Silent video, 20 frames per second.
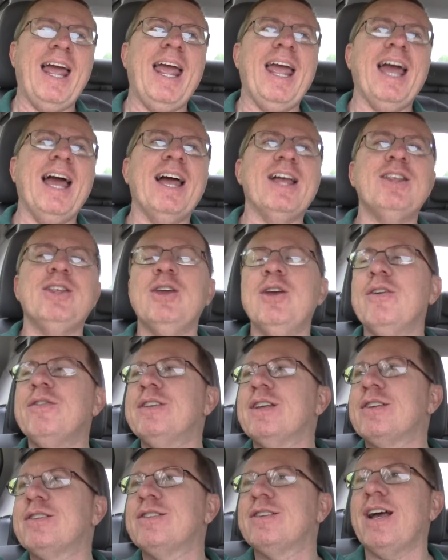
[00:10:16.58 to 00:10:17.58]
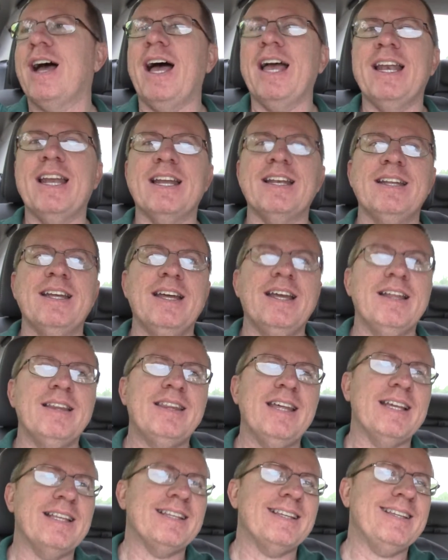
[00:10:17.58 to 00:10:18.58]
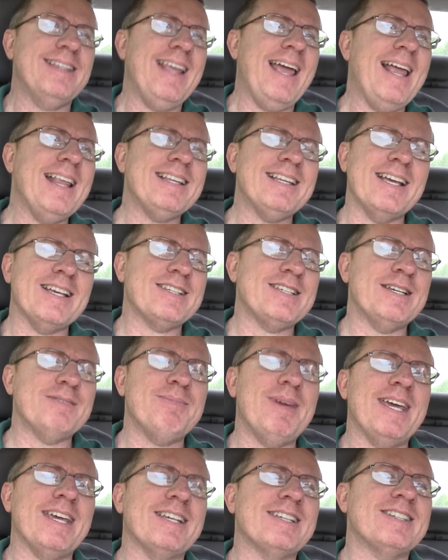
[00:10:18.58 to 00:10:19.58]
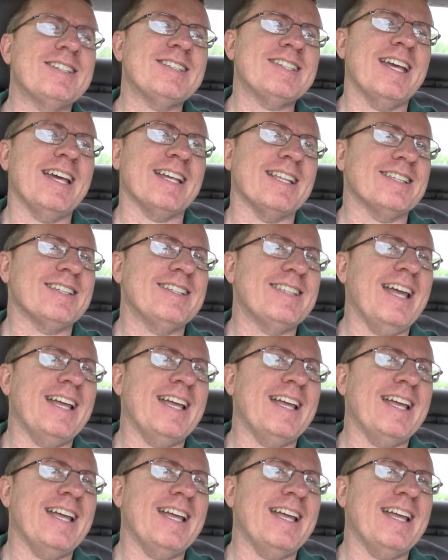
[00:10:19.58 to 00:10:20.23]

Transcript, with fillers: and you've decided that that doesn't make sense.